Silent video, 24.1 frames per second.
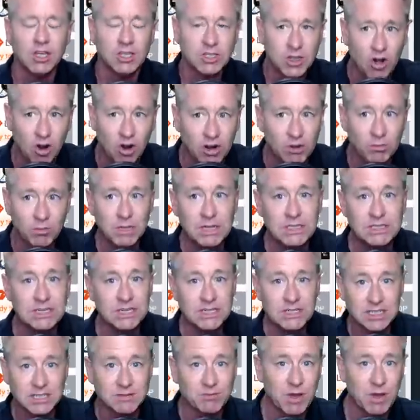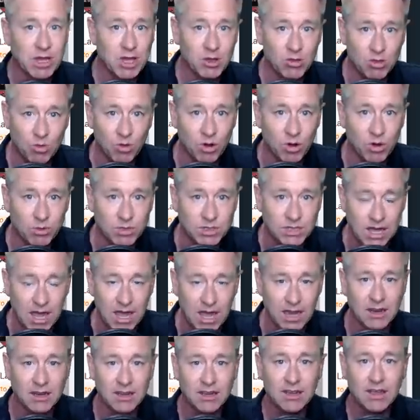Starting businesses make you the one
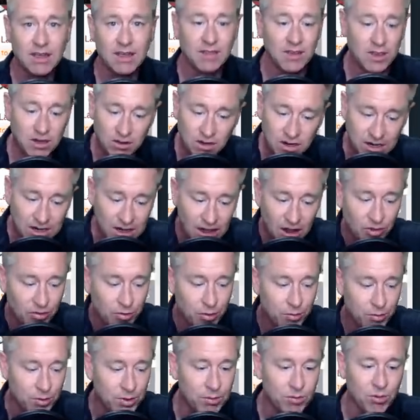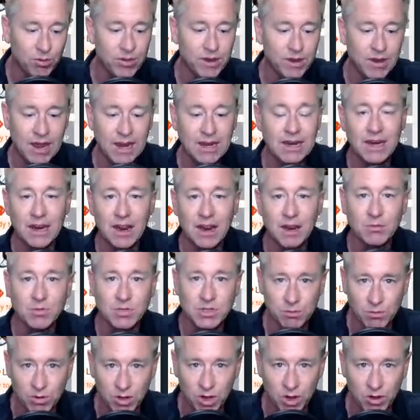percent. And then you can yell at the people, the ninety-nine
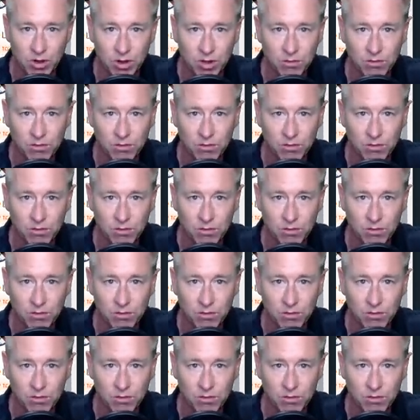percent below